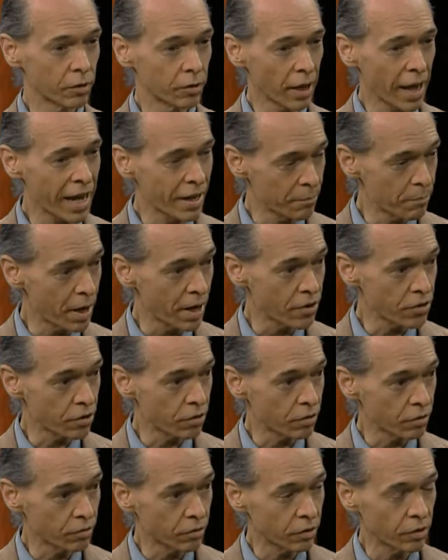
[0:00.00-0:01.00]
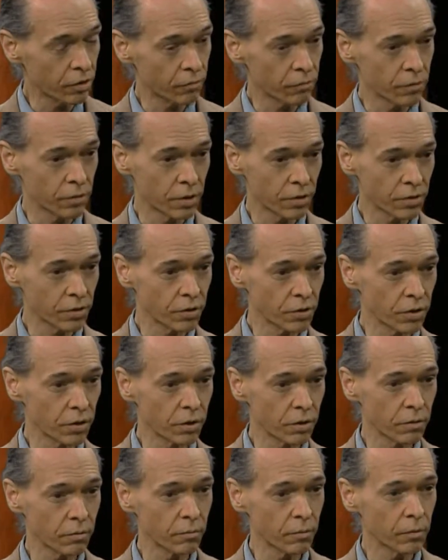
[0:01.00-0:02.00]
animation, this is
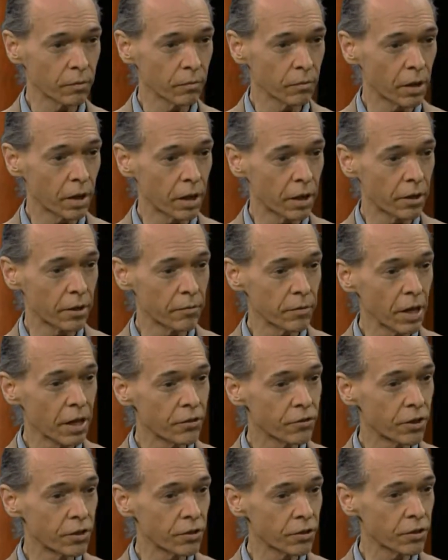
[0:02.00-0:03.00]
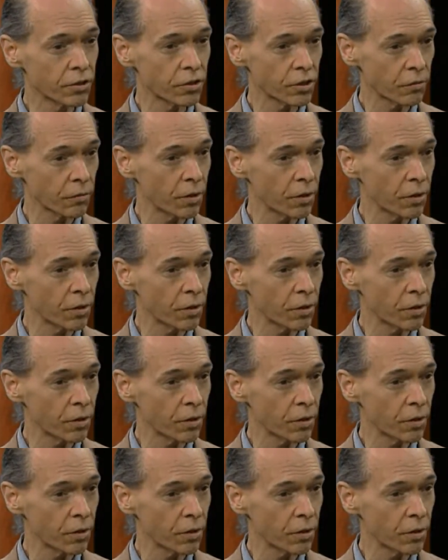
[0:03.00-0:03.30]
the genesis of